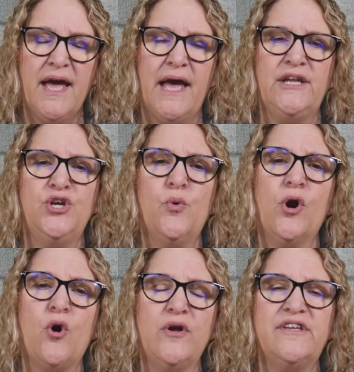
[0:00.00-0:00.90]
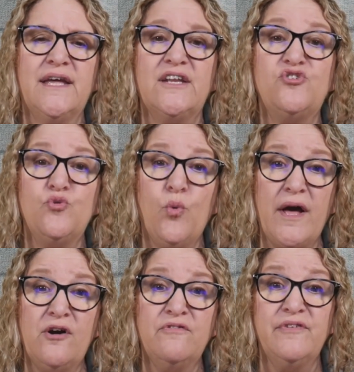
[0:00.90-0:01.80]
and you are going to get
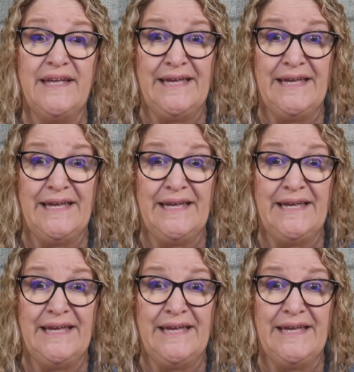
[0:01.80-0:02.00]
12